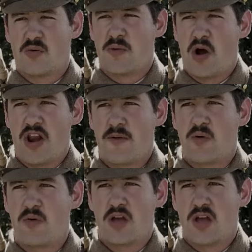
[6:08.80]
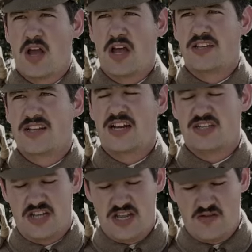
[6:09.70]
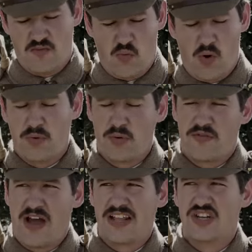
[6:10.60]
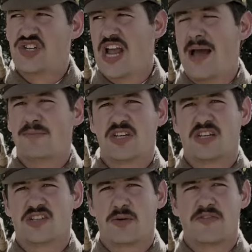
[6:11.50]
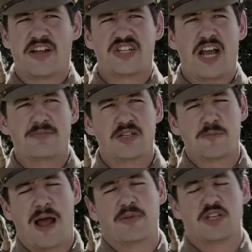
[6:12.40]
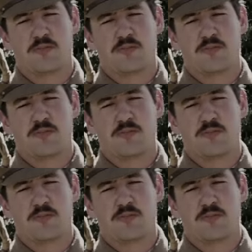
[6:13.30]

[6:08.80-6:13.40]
old pineapple, and it's actually what we would have had in jam tins. They would have had jam tins packed with